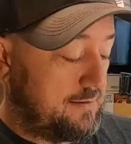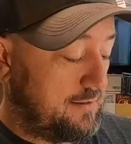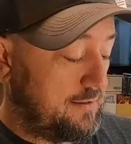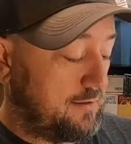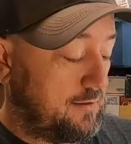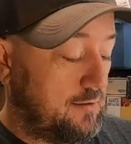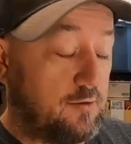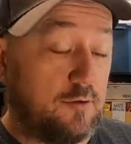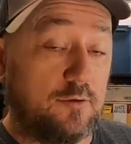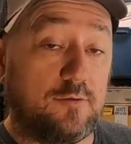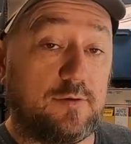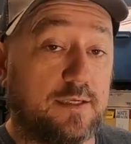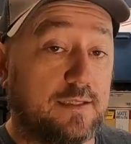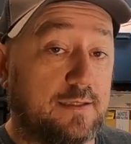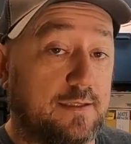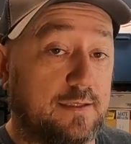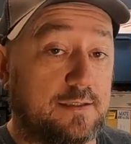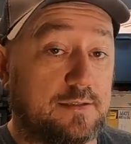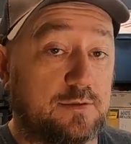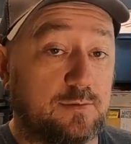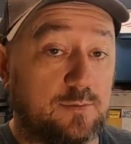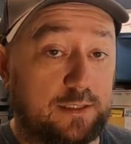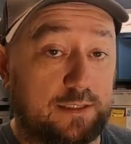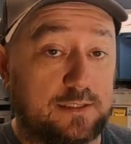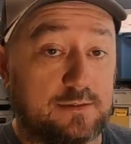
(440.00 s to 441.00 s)
including
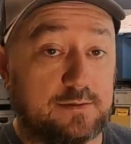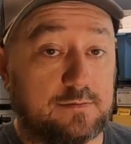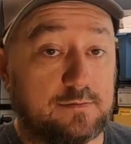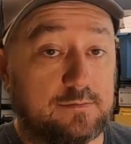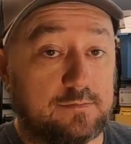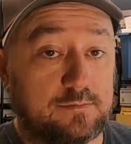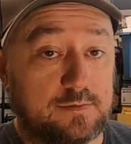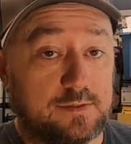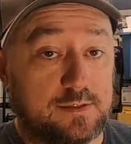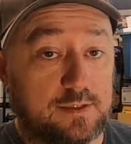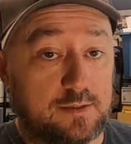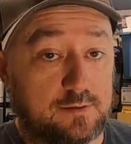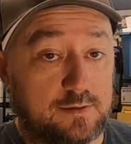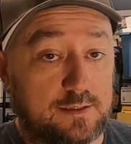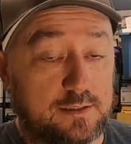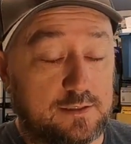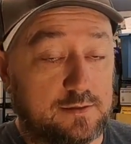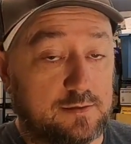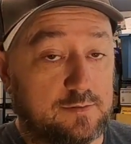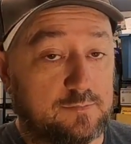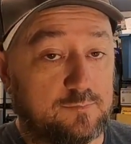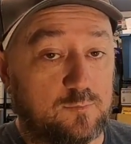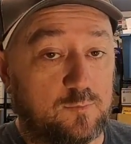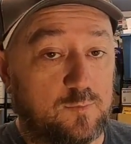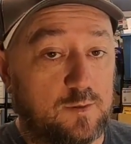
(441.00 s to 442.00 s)
this one. So this
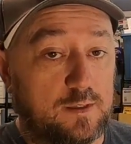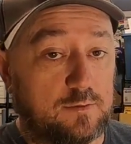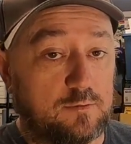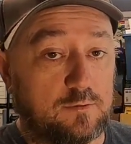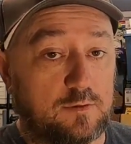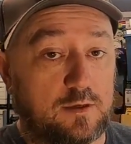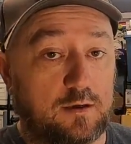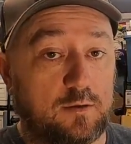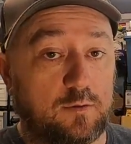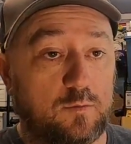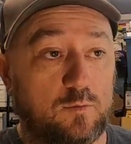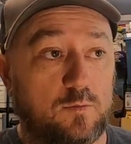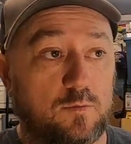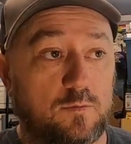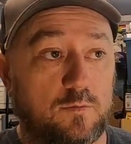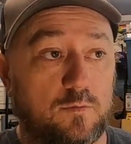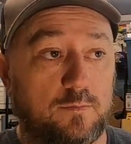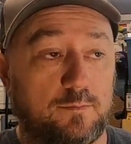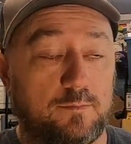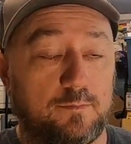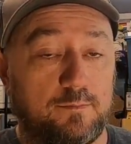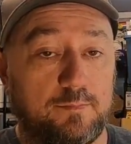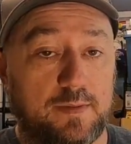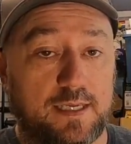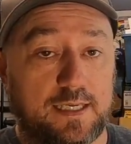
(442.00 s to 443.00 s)
one will go
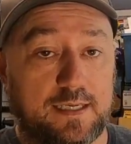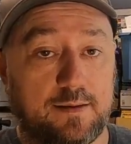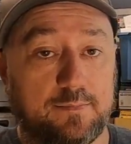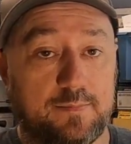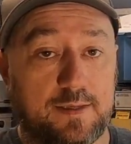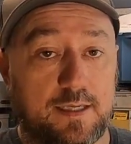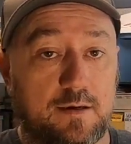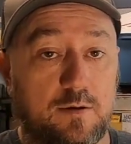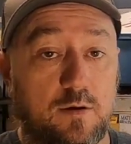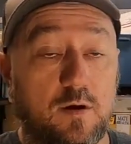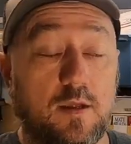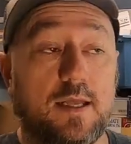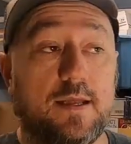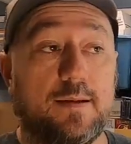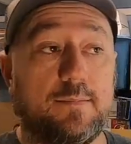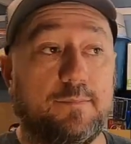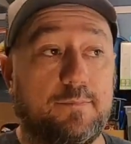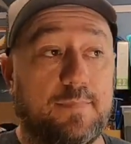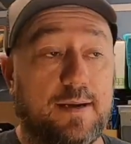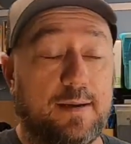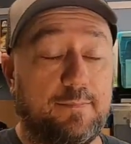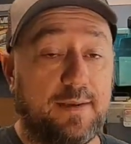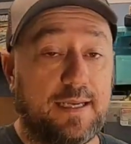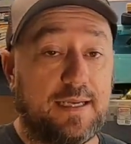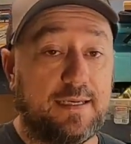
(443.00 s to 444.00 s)
medium L.
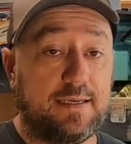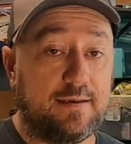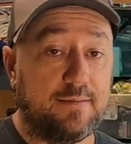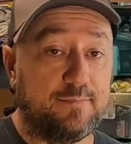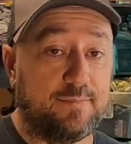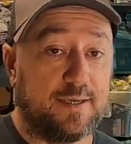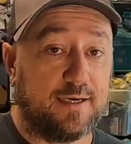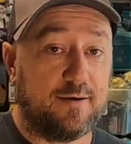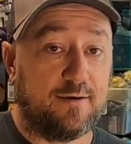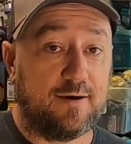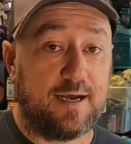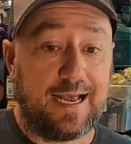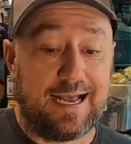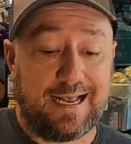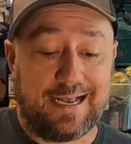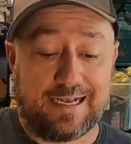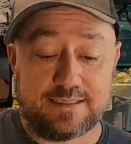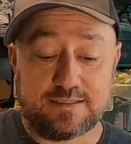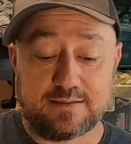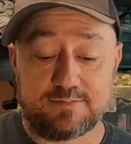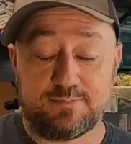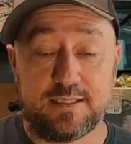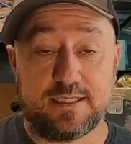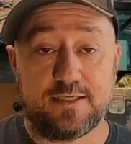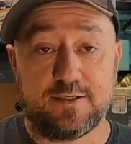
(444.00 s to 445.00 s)
My medium mail
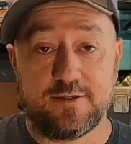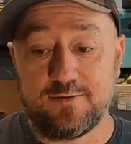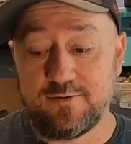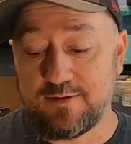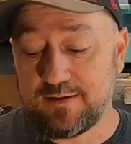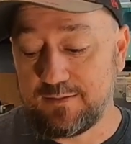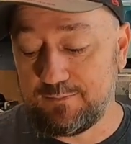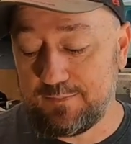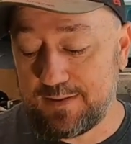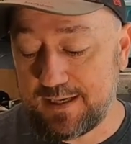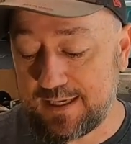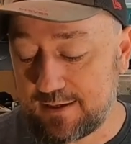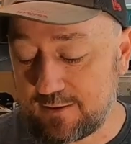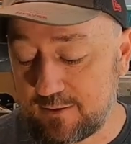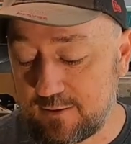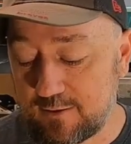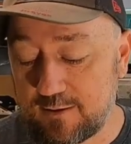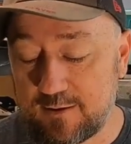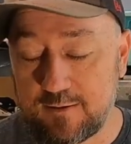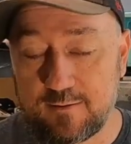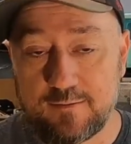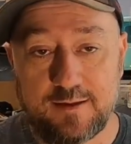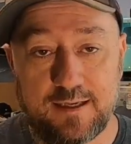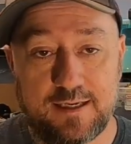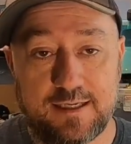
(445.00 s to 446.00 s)
has been doing better
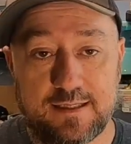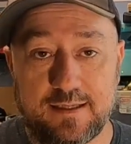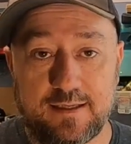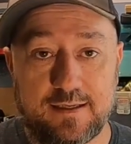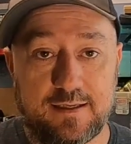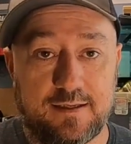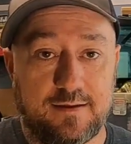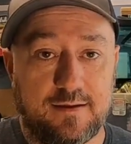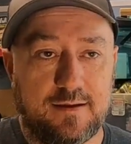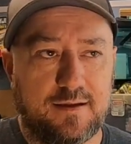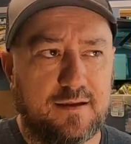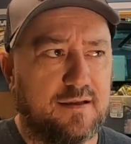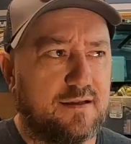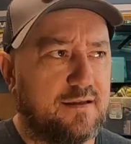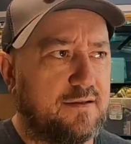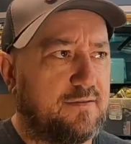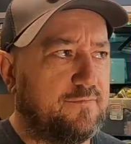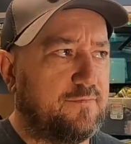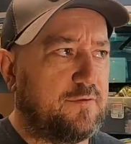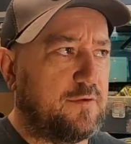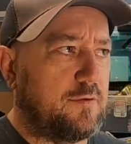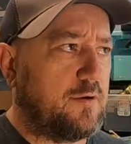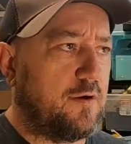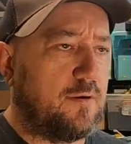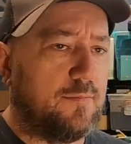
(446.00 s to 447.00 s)
here lately.
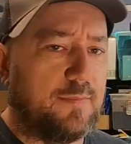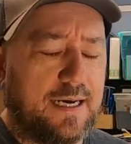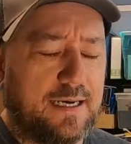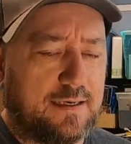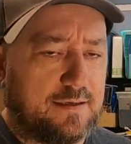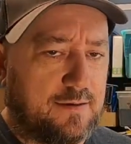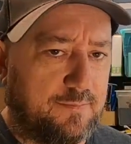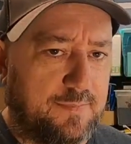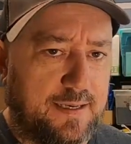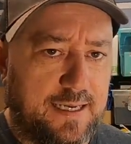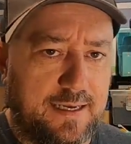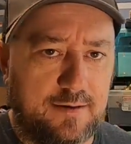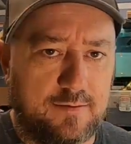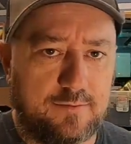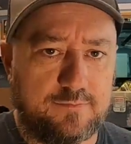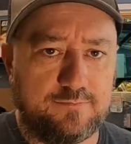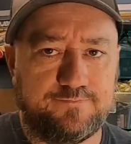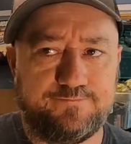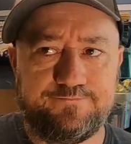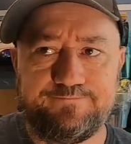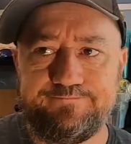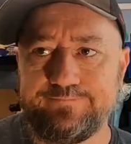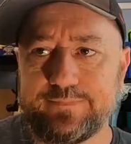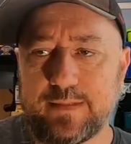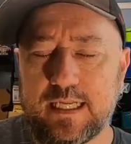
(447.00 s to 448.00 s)
If you go back about,
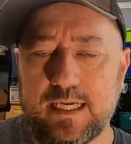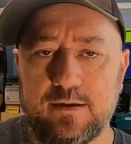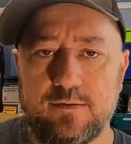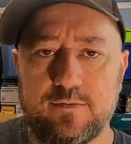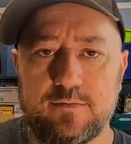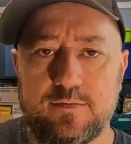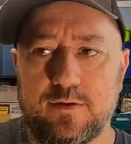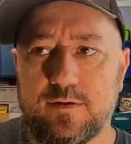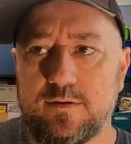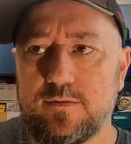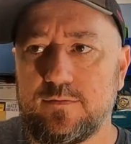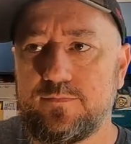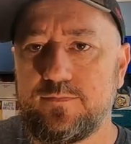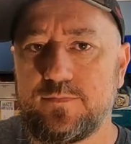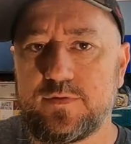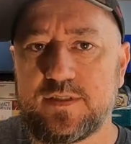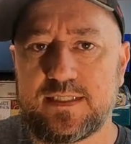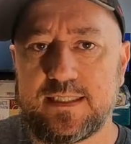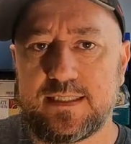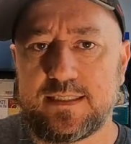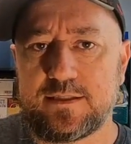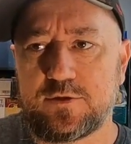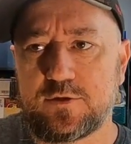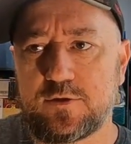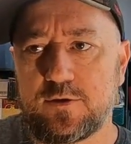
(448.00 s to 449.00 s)
I don't know,
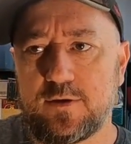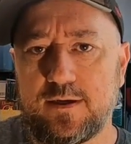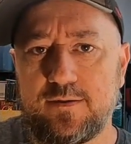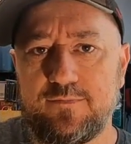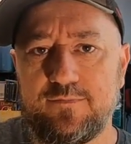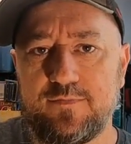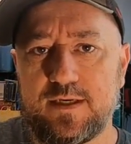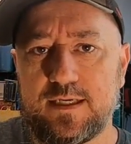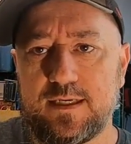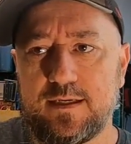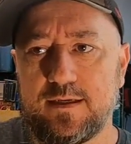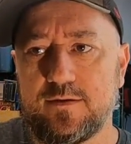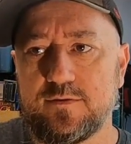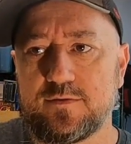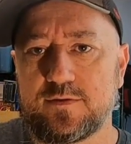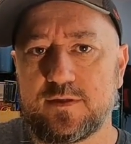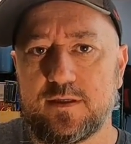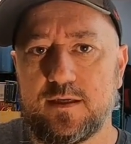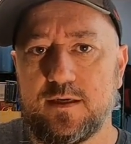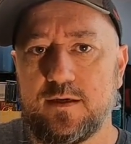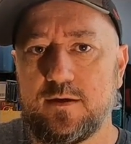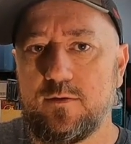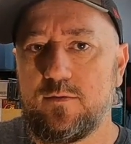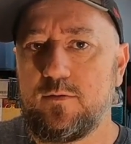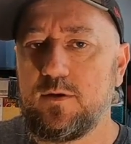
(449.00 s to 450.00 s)
6 or 8 videos
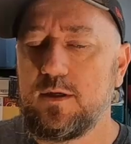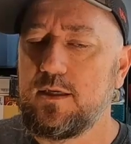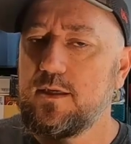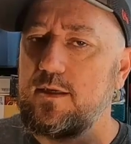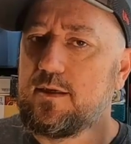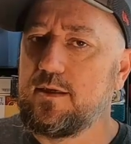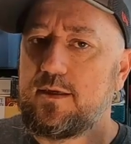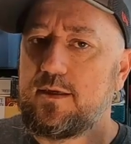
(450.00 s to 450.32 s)
ago,